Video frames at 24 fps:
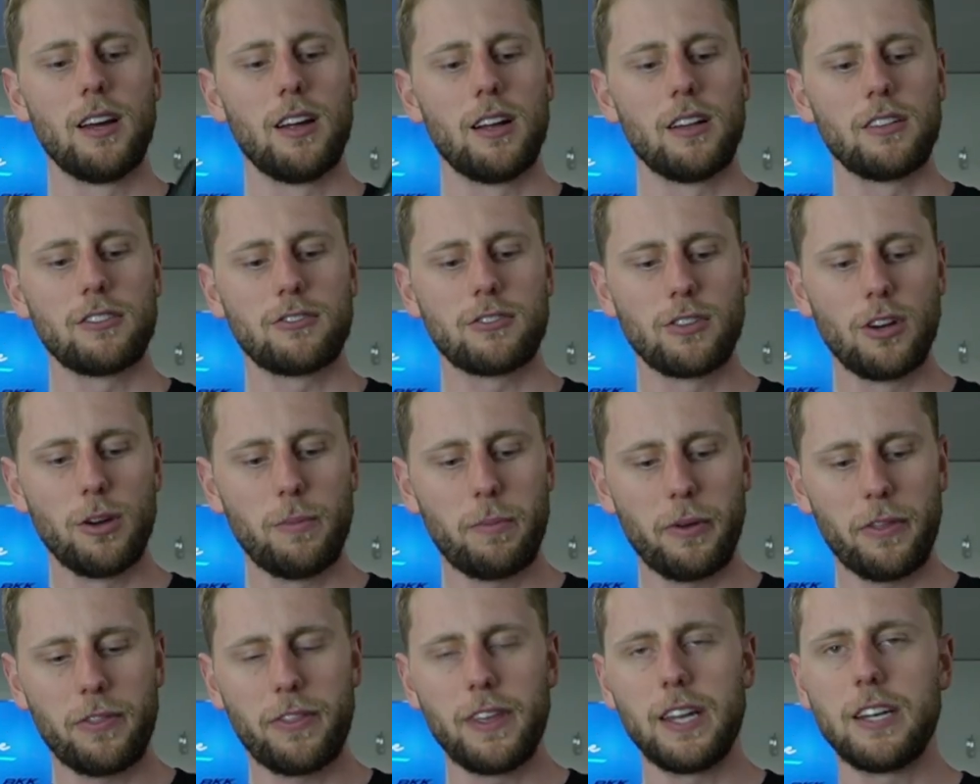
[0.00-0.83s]

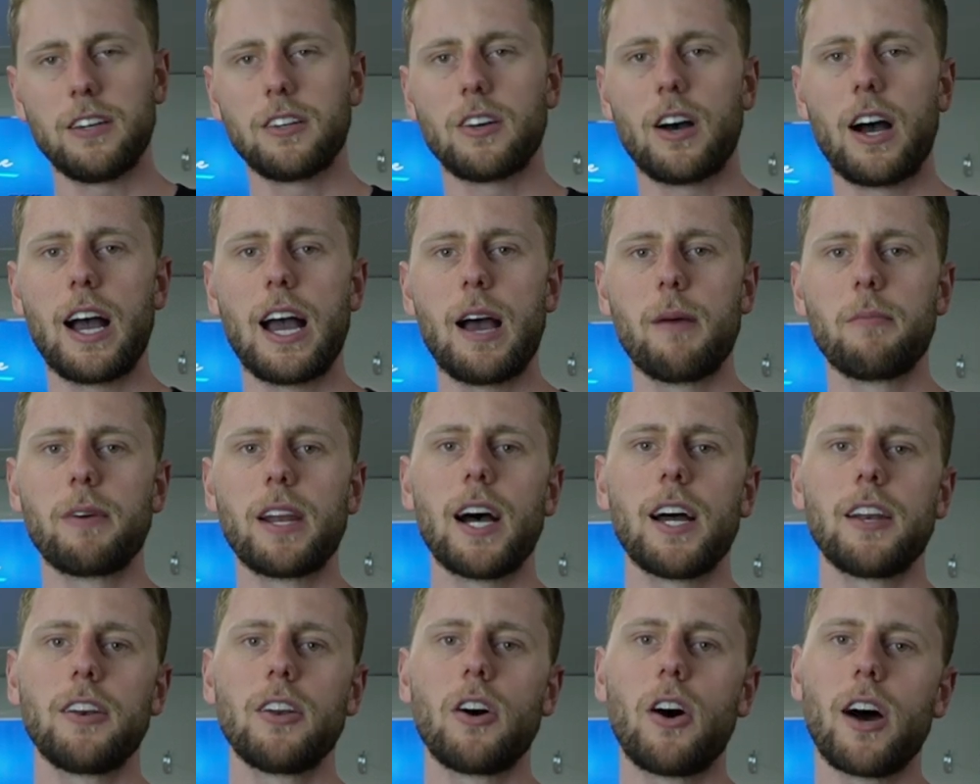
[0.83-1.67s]
super thin
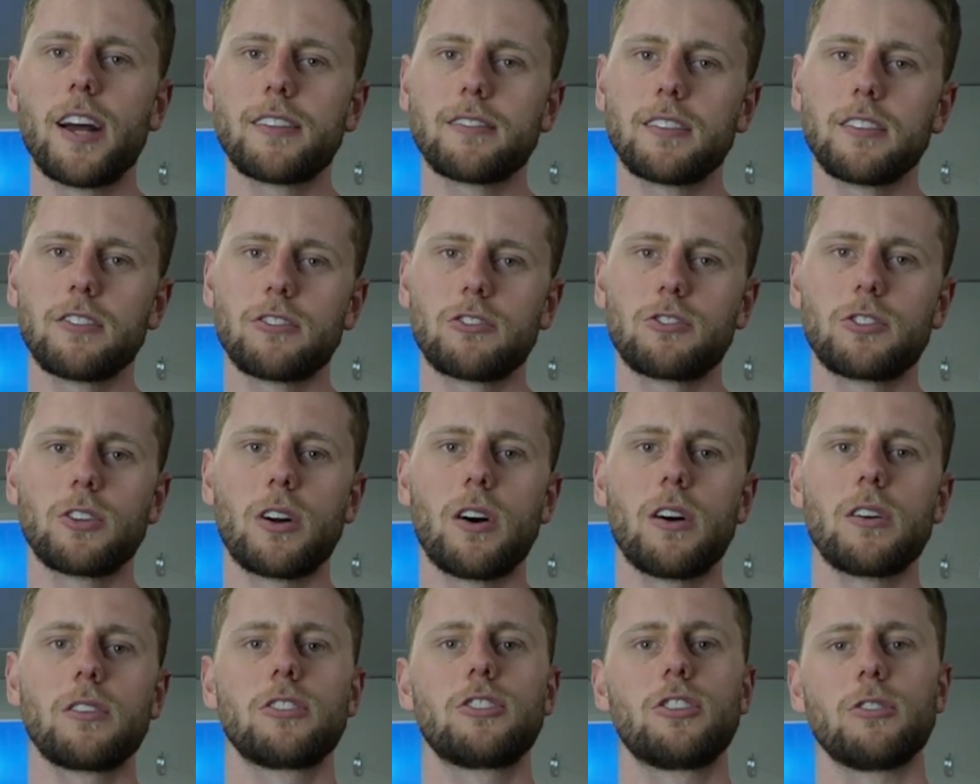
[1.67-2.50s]
diameter, nice and
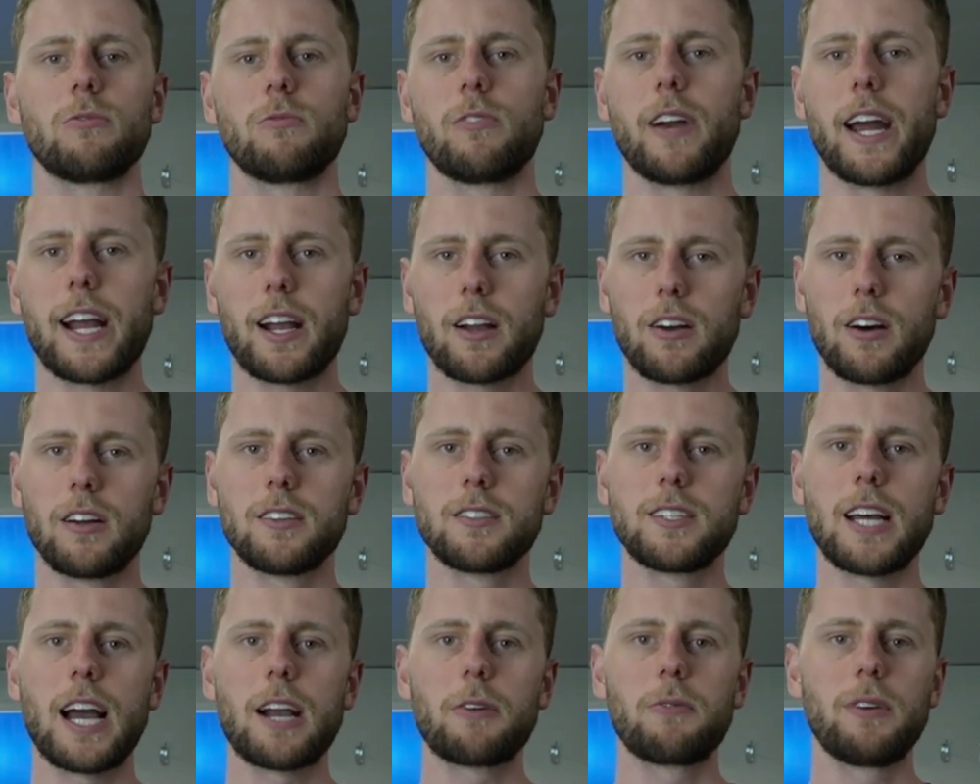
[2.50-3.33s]
strong, direct
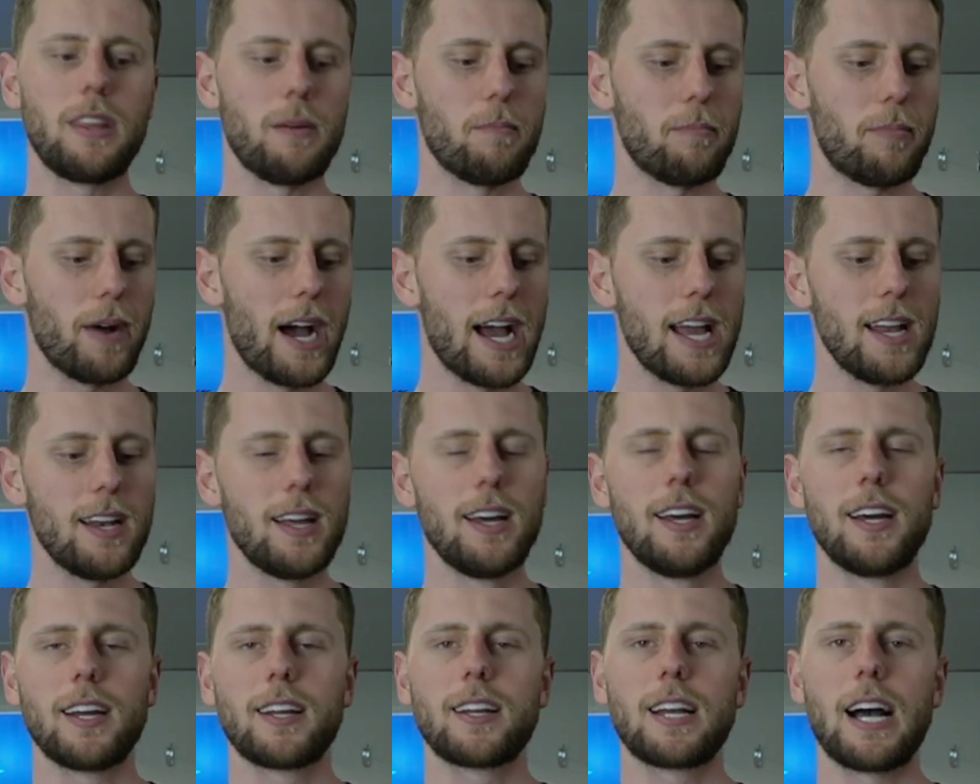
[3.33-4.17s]
contact with your bait,
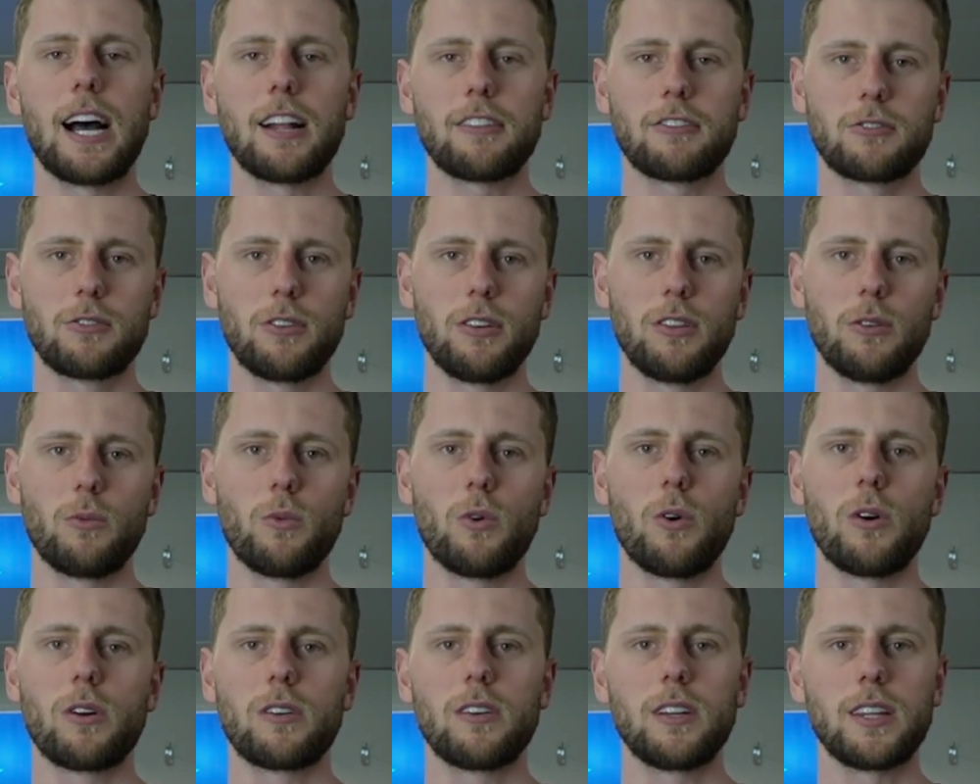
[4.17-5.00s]
cuts through the
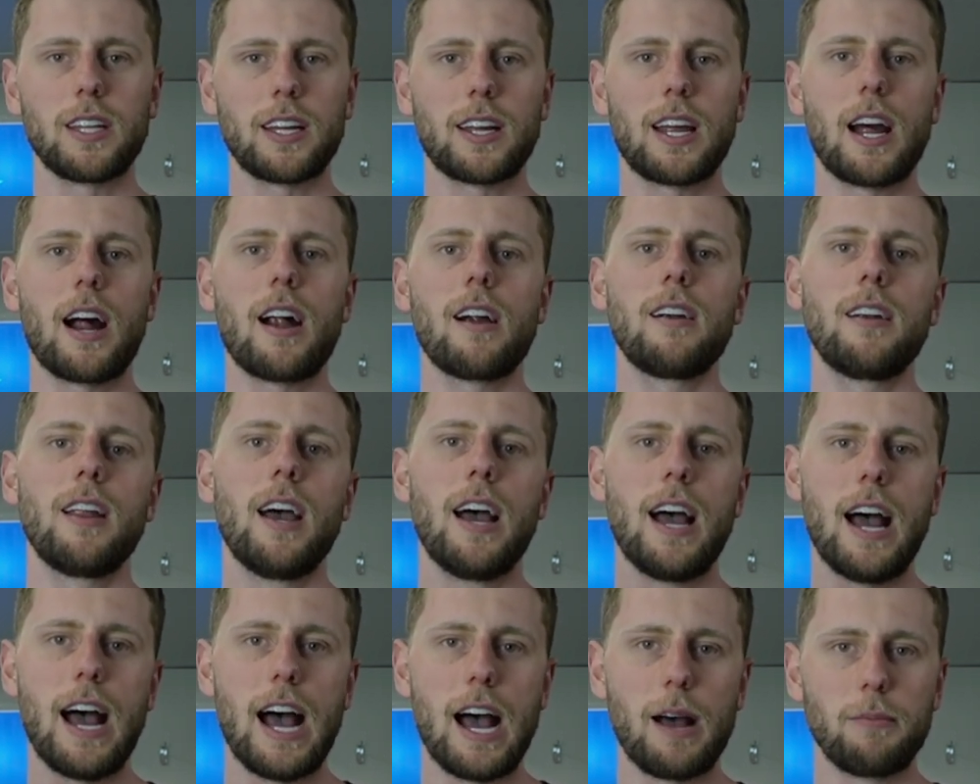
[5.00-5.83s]
water and the current
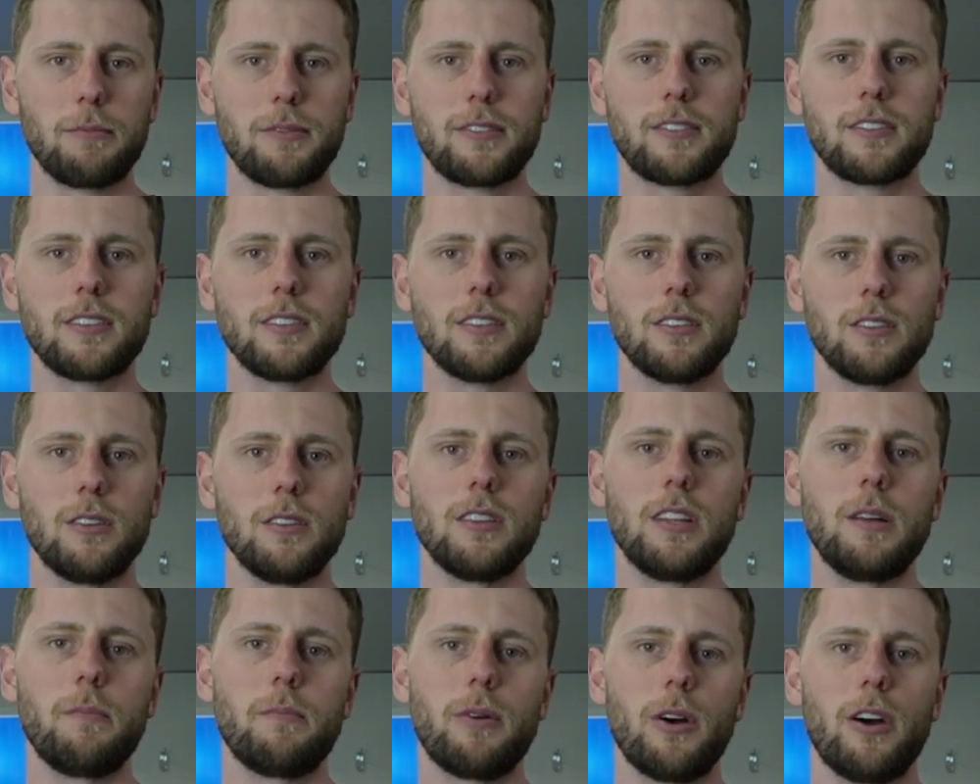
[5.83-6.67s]

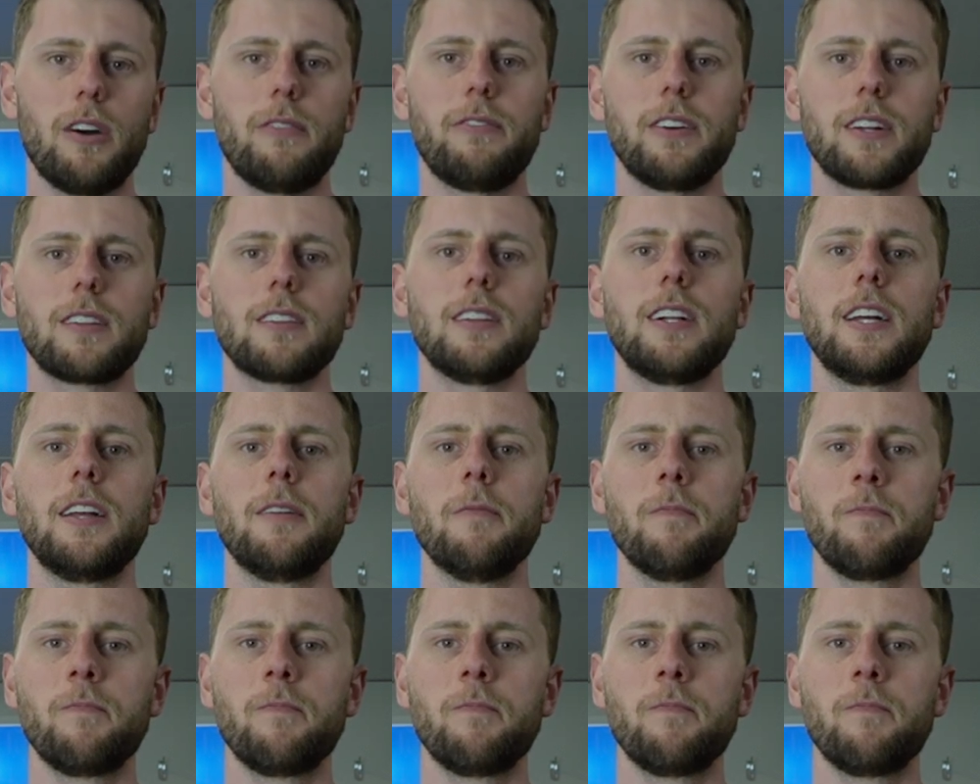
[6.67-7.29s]
absolutely perfectly.